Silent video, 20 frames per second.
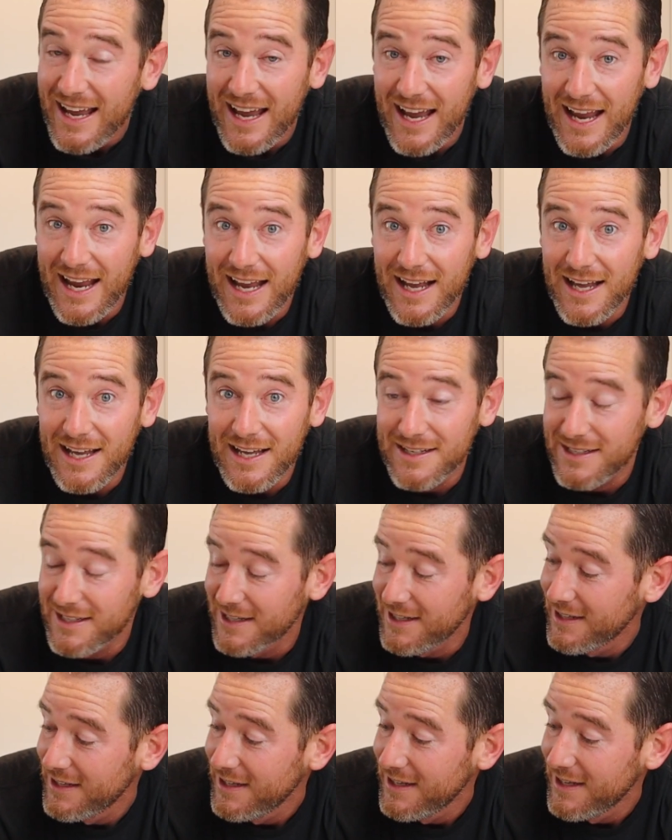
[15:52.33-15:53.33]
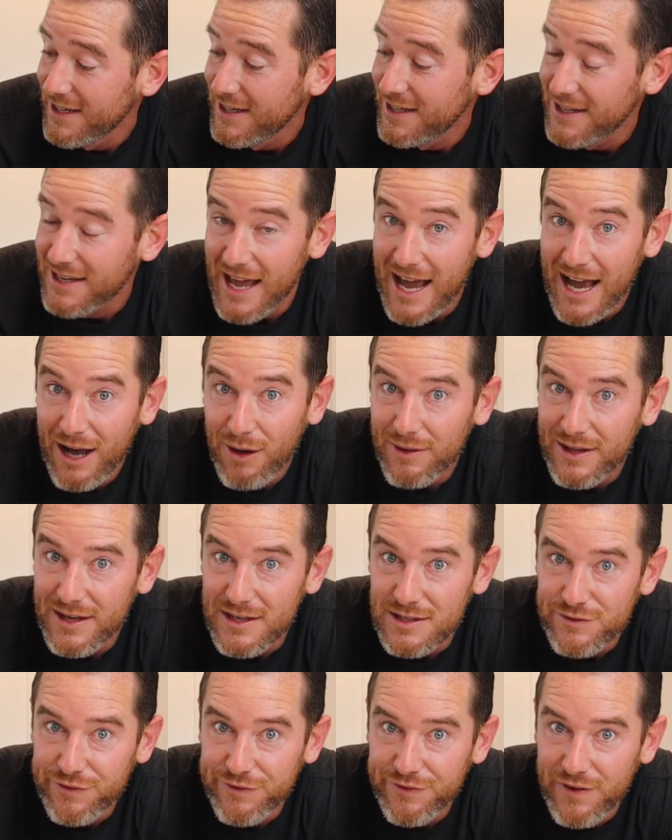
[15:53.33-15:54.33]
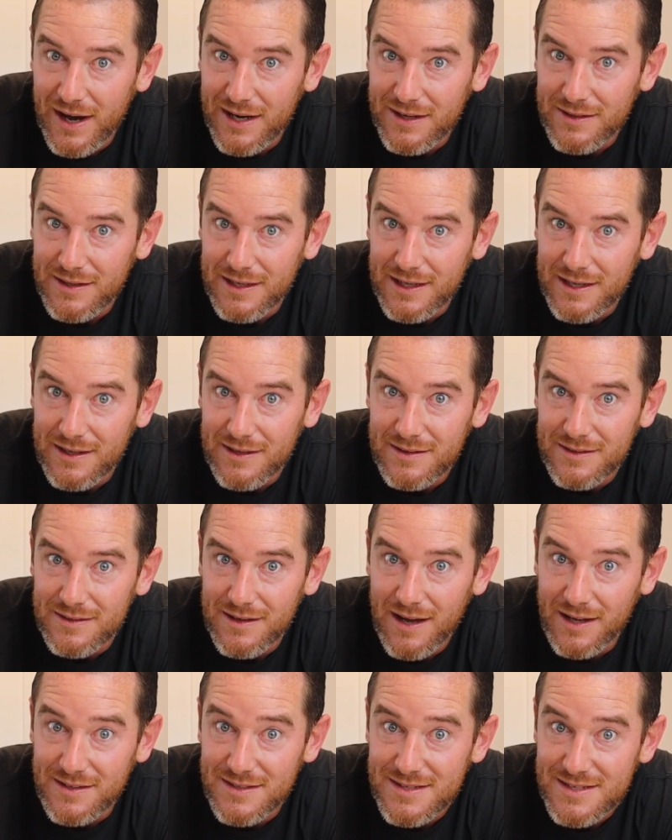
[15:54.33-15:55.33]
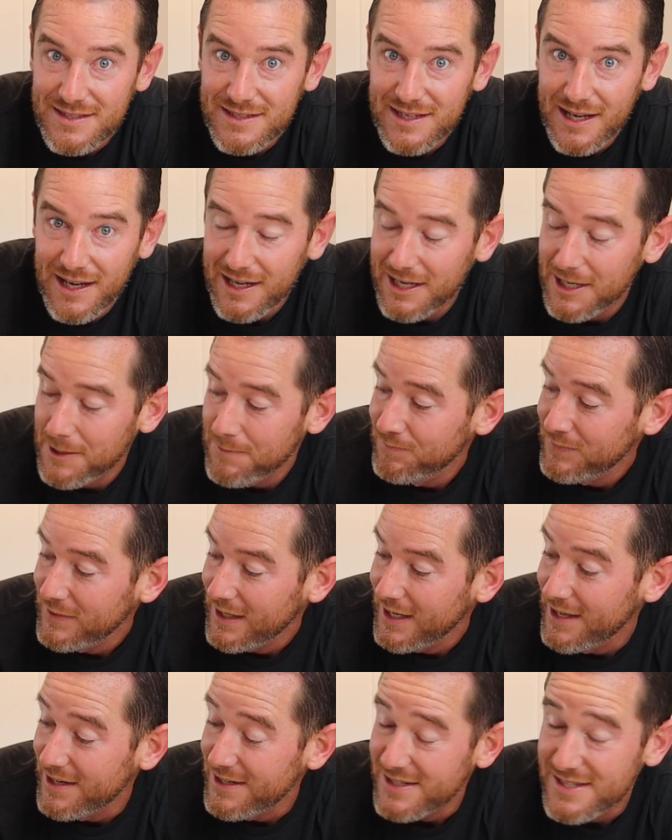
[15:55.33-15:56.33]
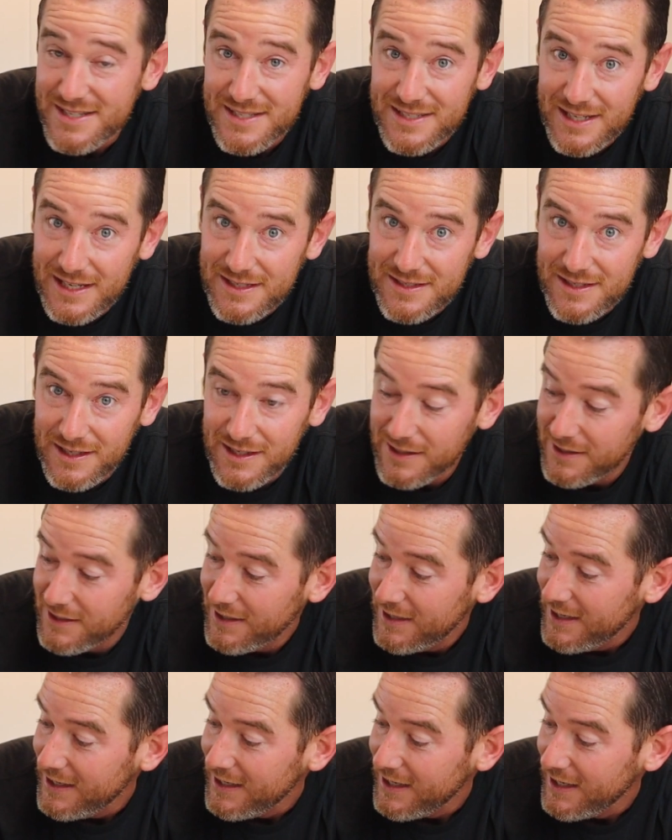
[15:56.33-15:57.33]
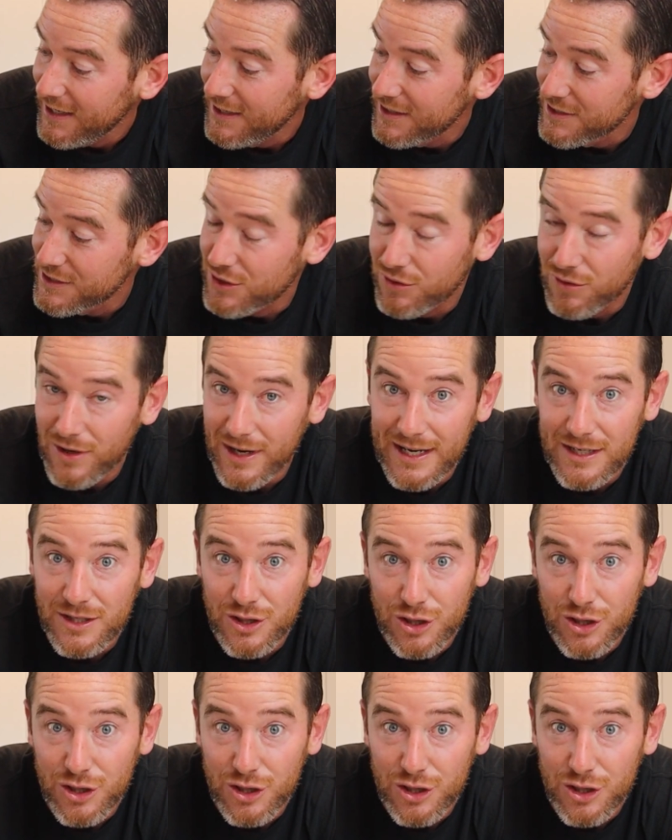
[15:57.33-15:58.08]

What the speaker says: And now it is finally non-stick, it is seasoned, it is great.